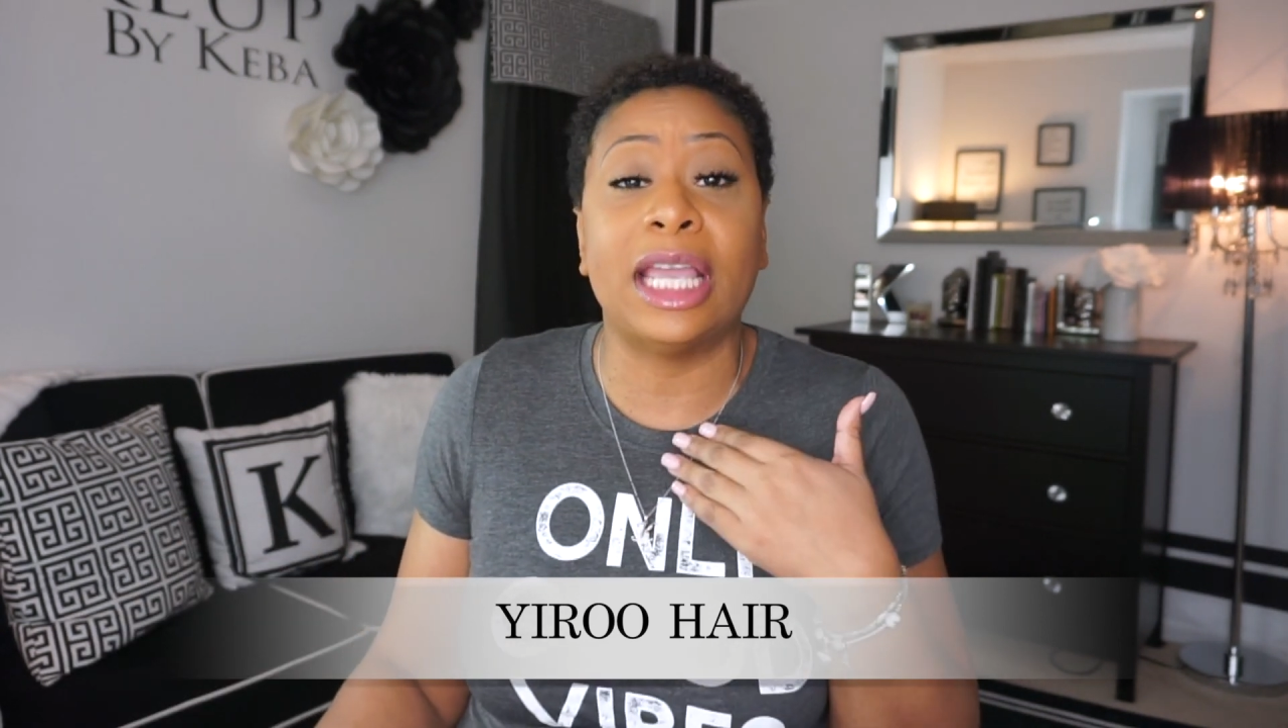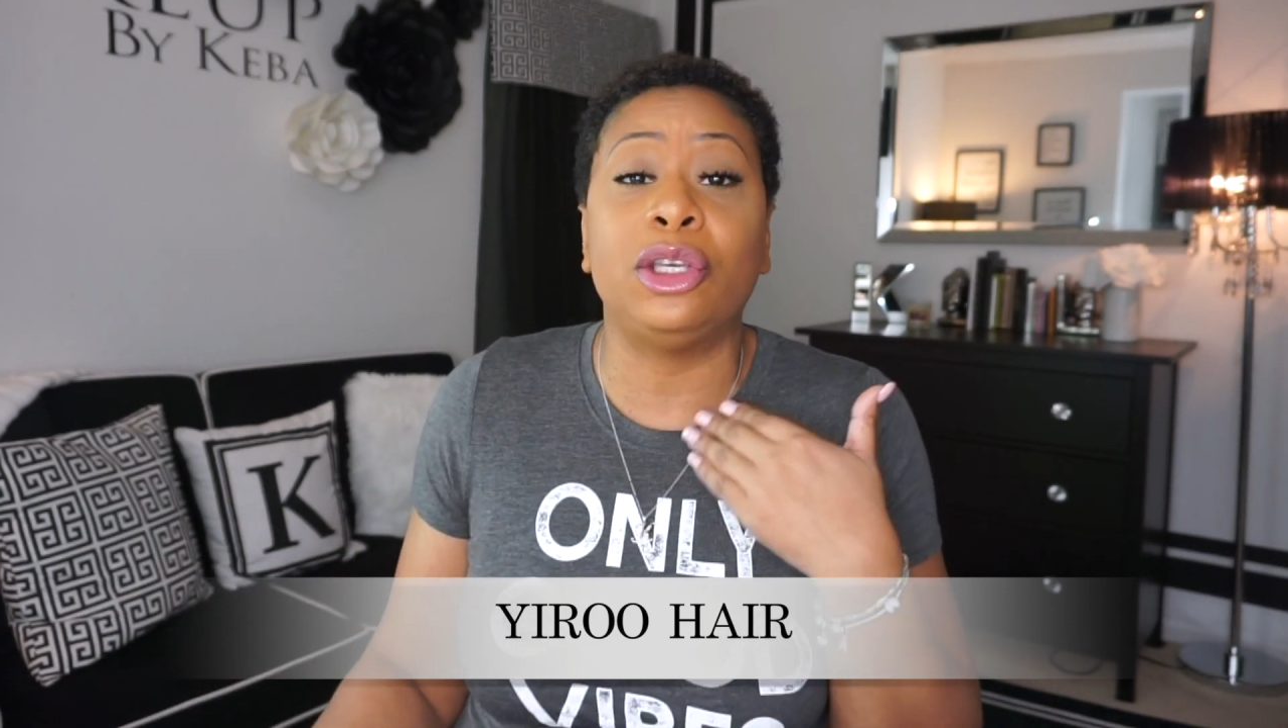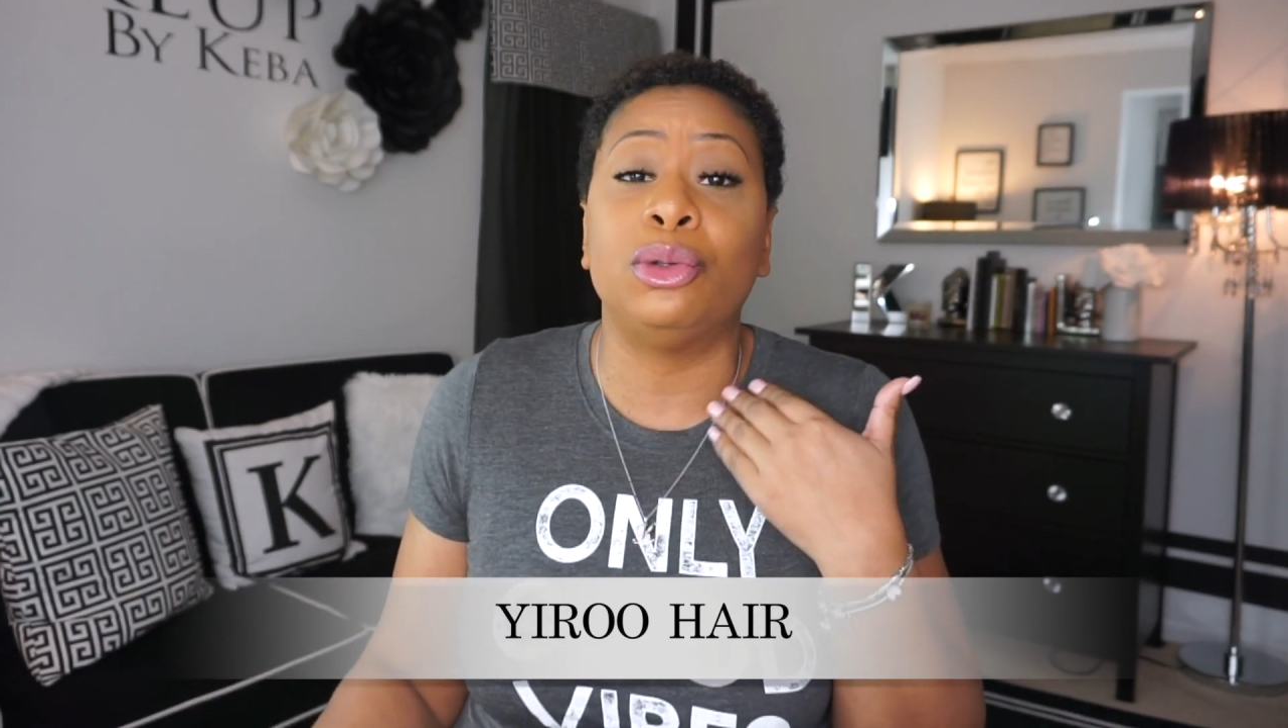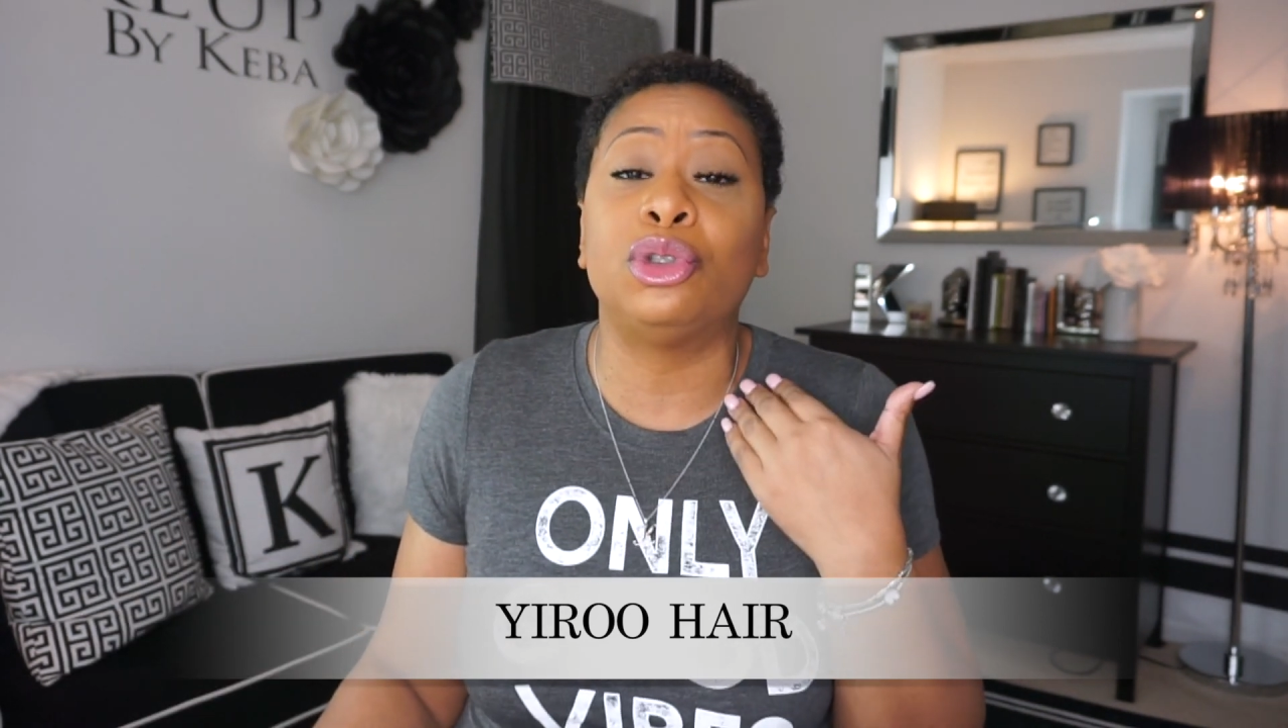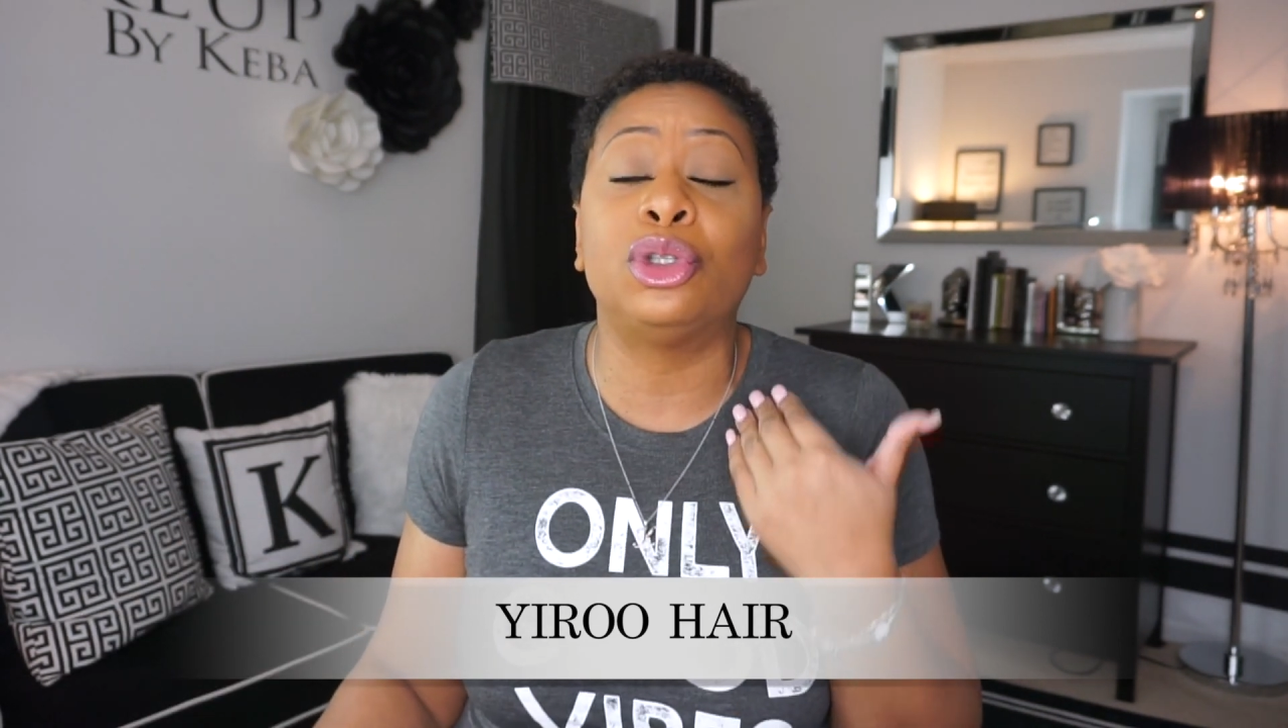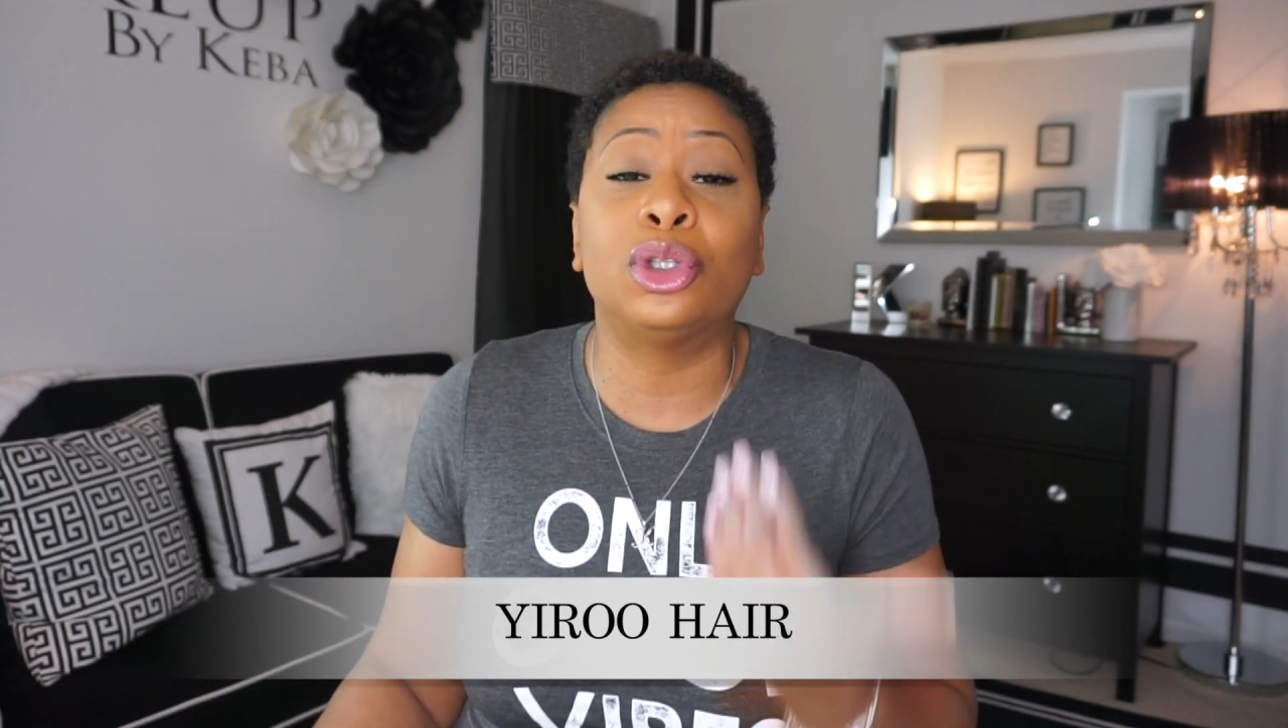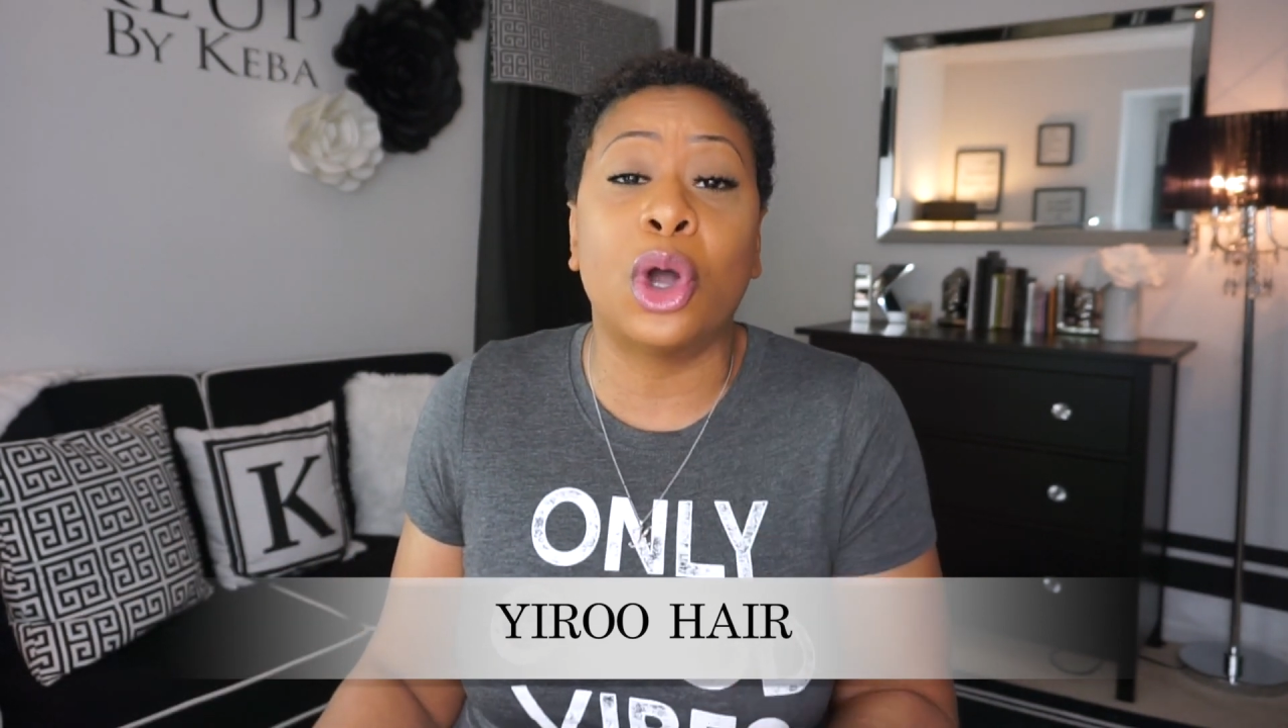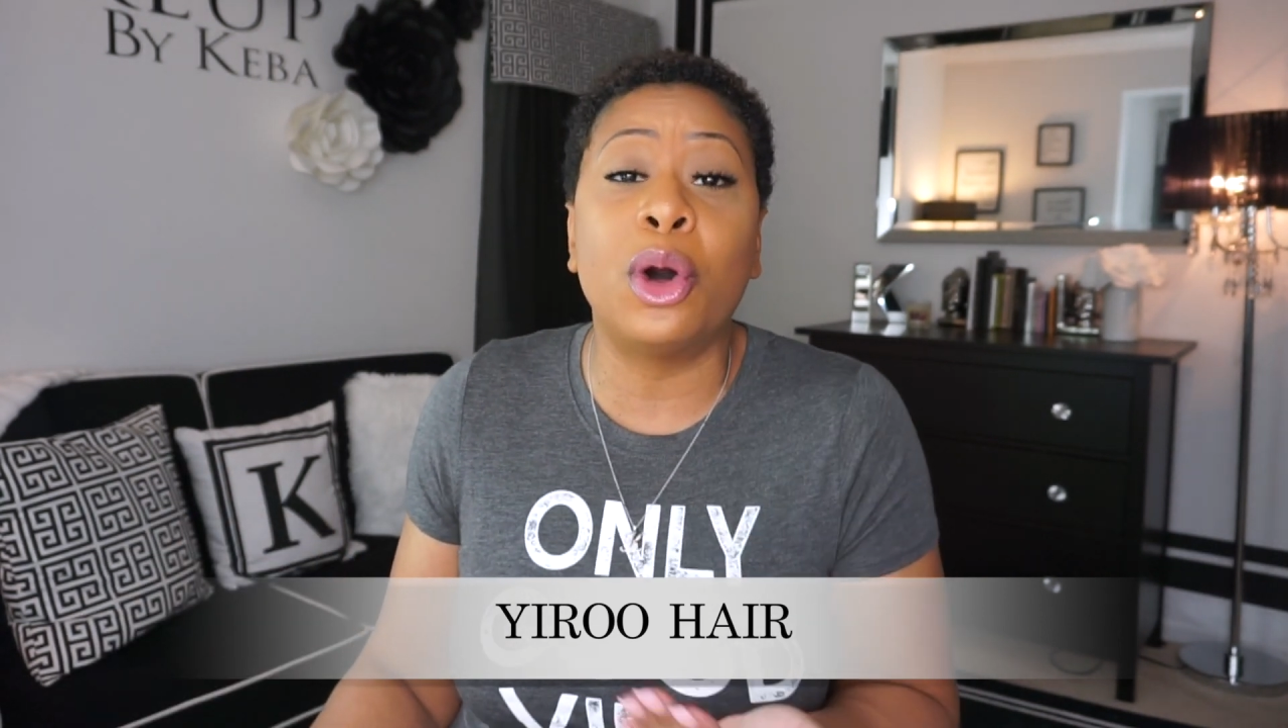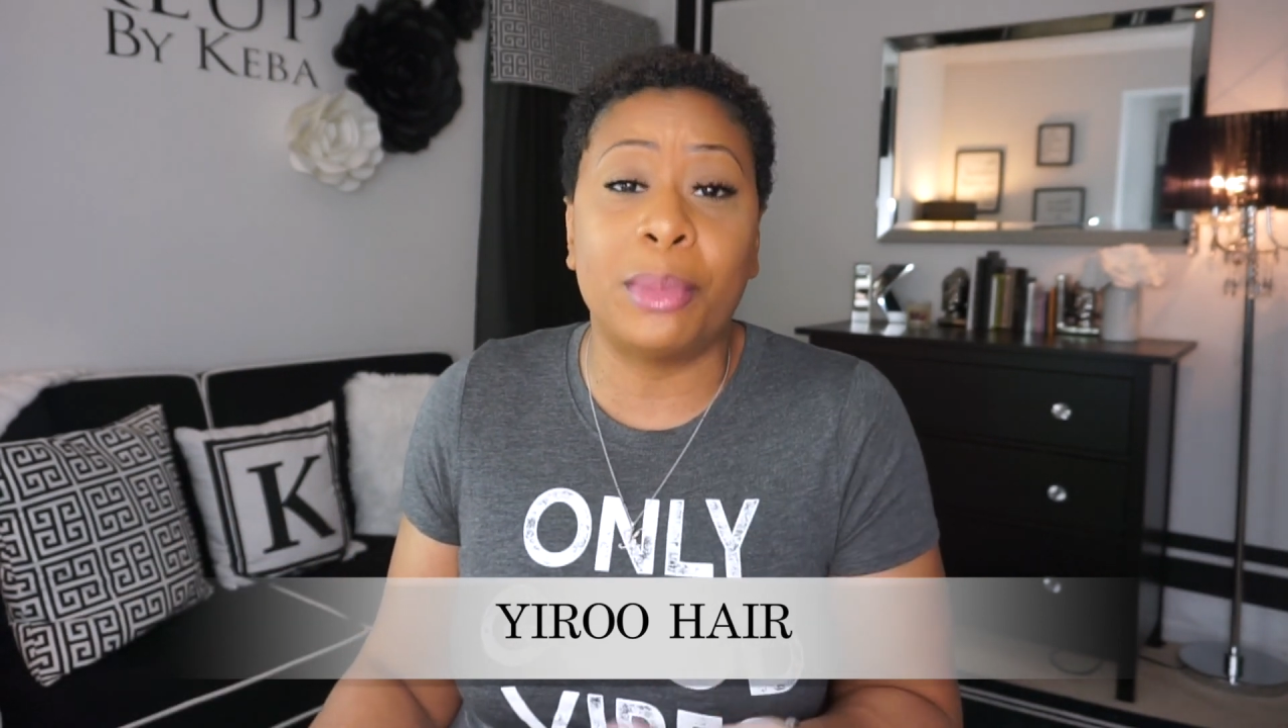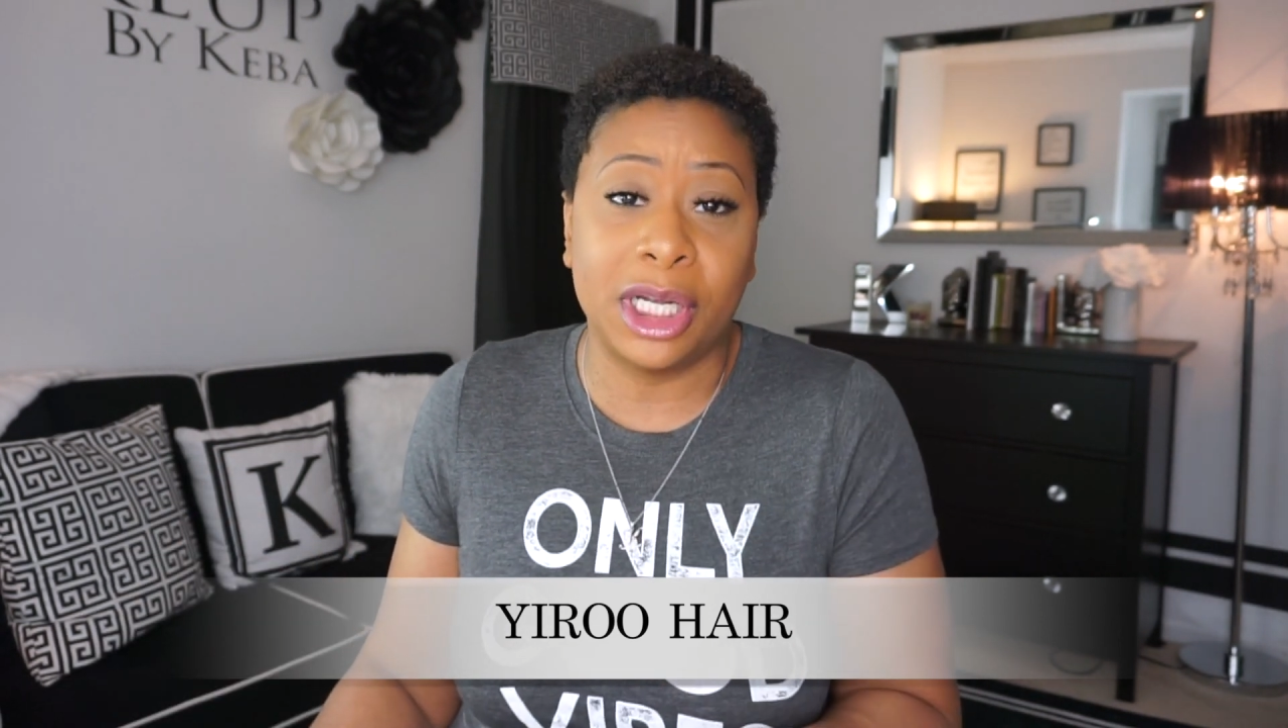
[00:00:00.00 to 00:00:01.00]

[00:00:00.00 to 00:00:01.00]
thank you so